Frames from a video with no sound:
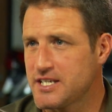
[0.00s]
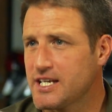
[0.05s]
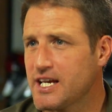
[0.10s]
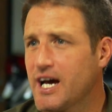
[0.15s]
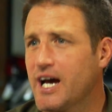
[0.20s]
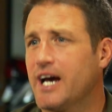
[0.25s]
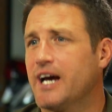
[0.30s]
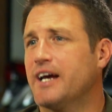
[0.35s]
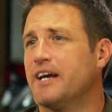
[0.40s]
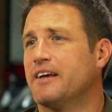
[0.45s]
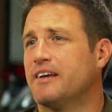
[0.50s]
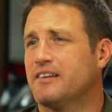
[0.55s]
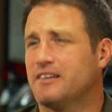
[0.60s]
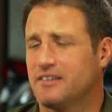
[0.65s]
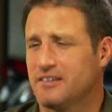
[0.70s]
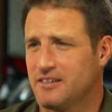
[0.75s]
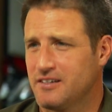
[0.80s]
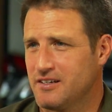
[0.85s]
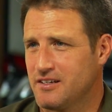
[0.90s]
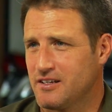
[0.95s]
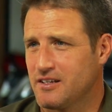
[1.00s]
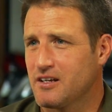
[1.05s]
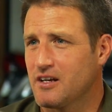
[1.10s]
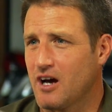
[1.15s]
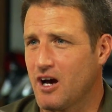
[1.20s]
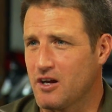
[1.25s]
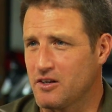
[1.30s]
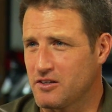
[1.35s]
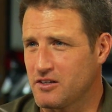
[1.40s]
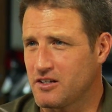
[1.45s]
guy
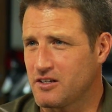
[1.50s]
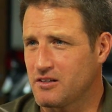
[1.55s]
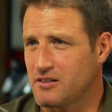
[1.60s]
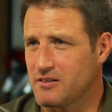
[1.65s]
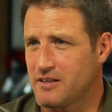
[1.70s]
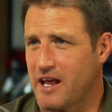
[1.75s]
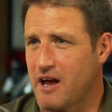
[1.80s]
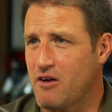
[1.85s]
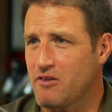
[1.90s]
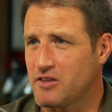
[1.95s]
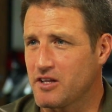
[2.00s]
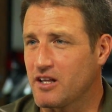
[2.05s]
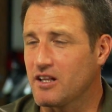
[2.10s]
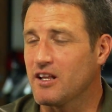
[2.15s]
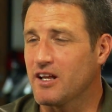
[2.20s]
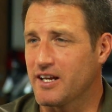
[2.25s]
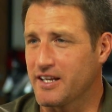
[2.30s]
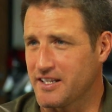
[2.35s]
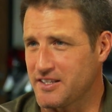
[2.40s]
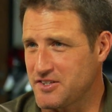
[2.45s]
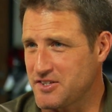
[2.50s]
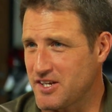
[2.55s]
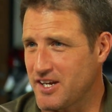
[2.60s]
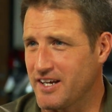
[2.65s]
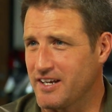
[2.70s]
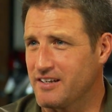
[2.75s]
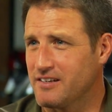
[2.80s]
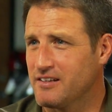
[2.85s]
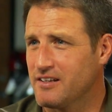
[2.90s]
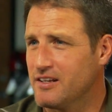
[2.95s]
on now on the client
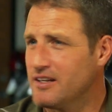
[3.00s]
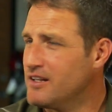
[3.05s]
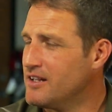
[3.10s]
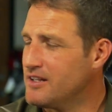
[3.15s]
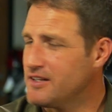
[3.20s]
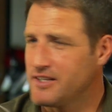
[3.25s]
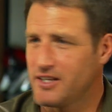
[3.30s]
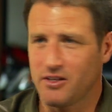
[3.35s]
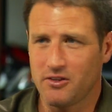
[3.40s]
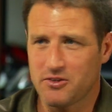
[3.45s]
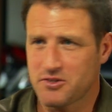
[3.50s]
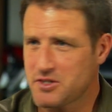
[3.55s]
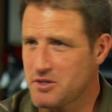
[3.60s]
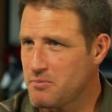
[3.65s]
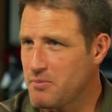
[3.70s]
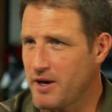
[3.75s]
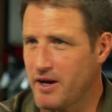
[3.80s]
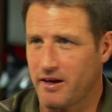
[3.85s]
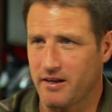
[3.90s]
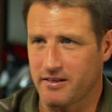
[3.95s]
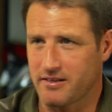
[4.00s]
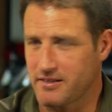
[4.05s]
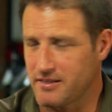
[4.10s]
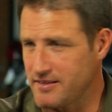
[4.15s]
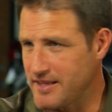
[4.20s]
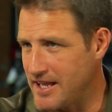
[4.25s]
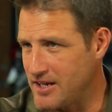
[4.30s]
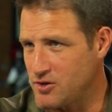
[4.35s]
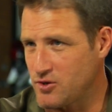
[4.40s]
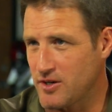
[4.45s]
side, tell us about
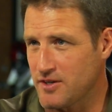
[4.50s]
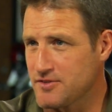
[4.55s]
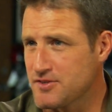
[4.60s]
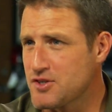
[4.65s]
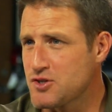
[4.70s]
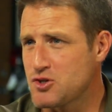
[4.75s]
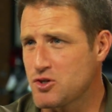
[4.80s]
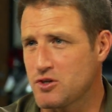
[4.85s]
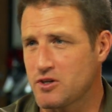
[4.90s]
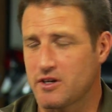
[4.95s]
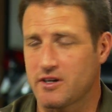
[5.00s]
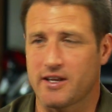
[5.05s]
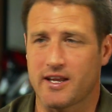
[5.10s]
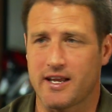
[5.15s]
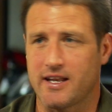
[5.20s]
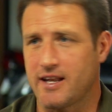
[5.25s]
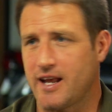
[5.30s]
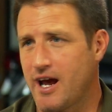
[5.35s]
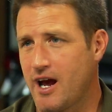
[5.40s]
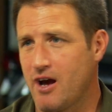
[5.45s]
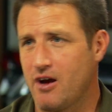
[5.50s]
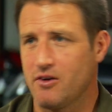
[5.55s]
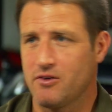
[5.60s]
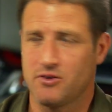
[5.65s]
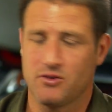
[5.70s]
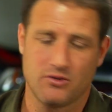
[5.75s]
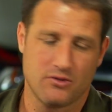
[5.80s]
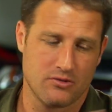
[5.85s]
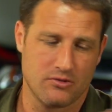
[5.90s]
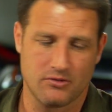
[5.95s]
that transition and, and how
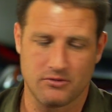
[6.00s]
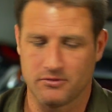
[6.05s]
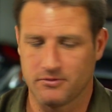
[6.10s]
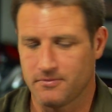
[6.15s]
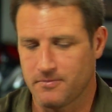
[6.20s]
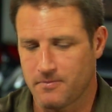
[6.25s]
you